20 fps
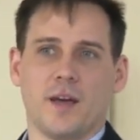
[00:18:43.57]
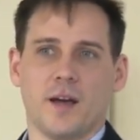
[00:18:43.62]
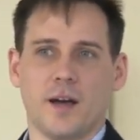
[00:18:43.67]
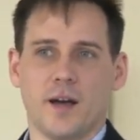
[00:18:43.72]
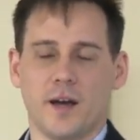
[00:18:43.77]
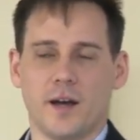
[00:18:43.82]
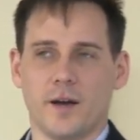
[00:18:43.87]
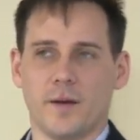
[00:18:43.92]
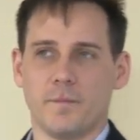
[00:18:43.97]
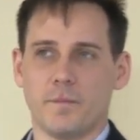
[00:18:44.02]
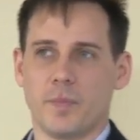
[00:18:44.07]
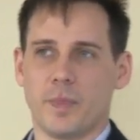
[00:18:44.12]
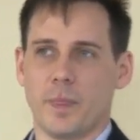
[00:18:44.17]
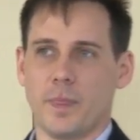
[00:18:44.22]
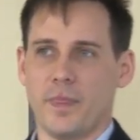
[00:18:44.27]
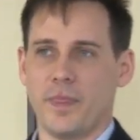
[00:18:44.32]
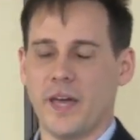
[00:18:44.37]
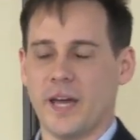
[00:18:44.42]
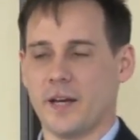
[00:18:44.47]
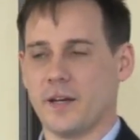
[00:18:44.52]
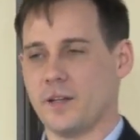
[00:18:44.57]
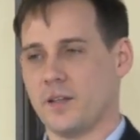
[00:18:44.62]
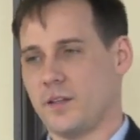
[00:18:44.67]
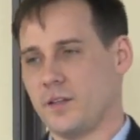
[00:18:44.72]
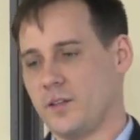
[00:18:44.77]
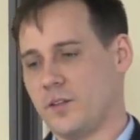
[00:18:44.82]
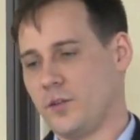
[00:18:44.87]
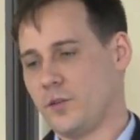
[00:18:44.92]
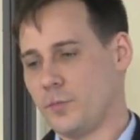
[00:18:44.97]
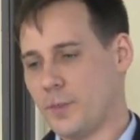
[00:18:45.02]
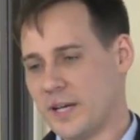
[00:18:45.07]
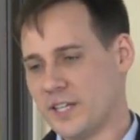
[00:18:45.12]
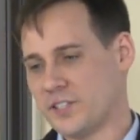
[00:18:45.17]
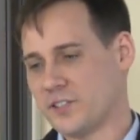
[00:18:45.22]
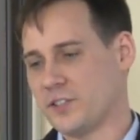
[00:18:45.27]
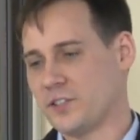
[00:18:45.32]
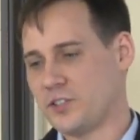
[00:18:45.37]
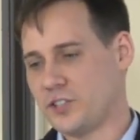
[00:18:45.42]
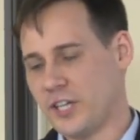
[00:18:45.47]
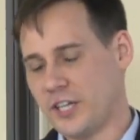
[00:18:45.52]
um, that you
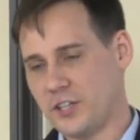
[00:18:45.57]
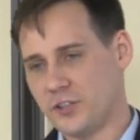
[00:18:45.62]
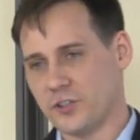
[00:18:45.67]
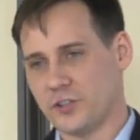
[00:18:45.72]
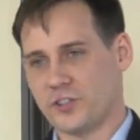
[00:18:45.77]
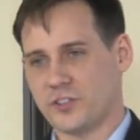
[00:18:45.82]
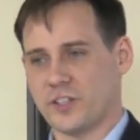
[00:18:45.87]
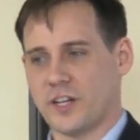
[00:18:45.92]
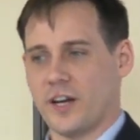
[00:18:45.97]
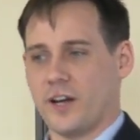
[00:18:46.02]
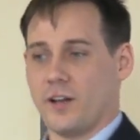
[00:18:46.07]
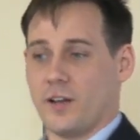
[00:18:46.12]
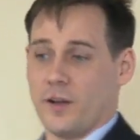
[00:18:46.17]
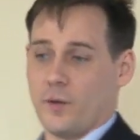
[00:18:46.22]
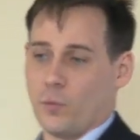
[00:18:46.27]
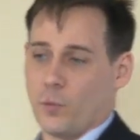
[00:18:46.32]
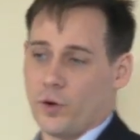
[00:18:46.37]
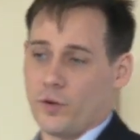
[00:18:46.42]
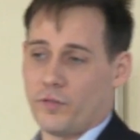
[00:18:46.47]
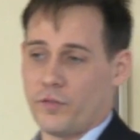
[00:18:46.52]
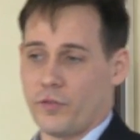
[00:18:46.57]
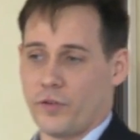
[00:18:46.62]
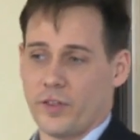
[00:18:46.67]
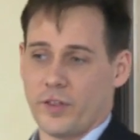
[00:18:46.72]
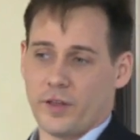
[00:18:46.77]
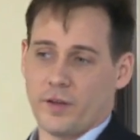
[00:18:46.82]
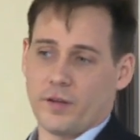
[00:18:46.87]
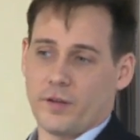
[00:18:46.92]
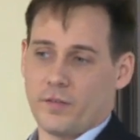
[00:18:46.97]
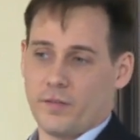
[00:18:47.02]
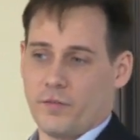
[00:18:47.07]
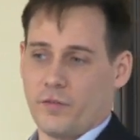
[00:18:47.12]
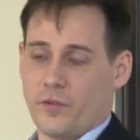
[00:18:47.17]
basically change your style and one for the,